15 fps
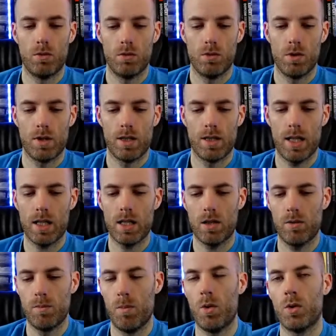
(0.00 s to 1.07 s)

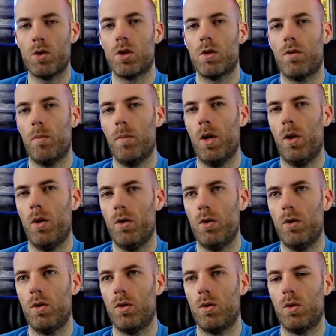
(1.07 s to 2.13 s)
6 months from now,
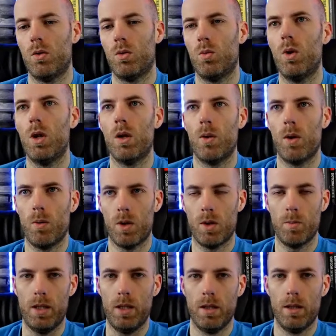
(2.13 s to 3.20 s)
where do I want to
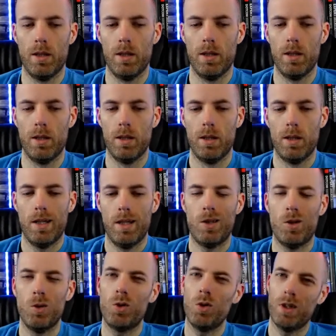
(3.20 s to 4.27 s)
be? And
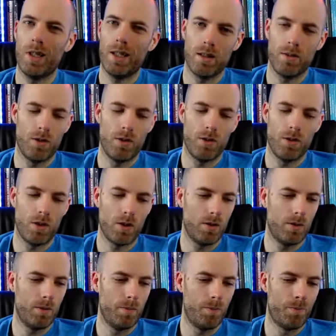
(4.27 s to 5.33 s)
don't do it like the
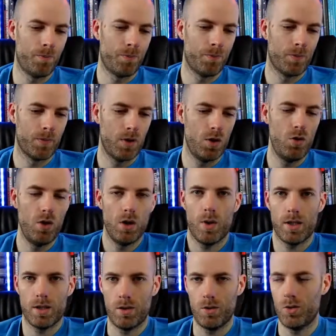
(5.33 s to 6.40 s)
fucking New Year's
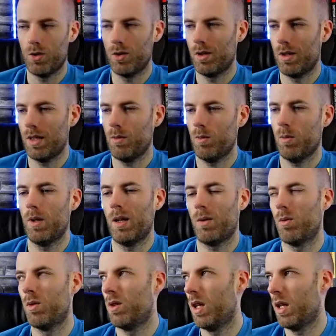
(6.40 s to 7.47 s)
resolution thing where we're like,
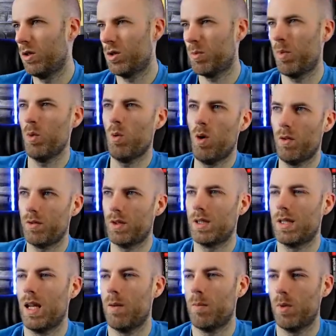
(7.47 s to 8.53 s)
well, I'll just blow off
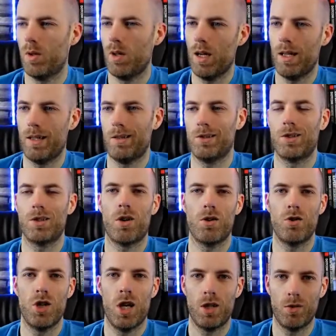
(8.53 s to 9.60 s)
December and I'll start in
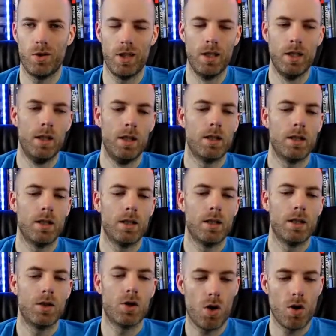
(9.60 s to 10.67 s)
January.
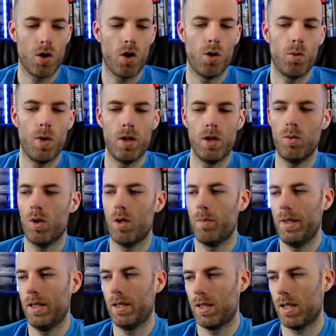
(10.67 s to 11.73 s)
Start now. Where do you want to
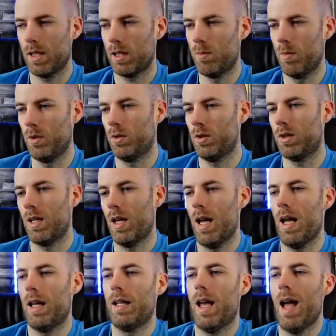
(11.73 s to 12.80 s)
be in 6 months?
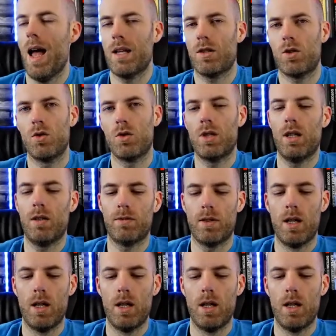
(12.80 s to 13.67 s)
And ask yourself,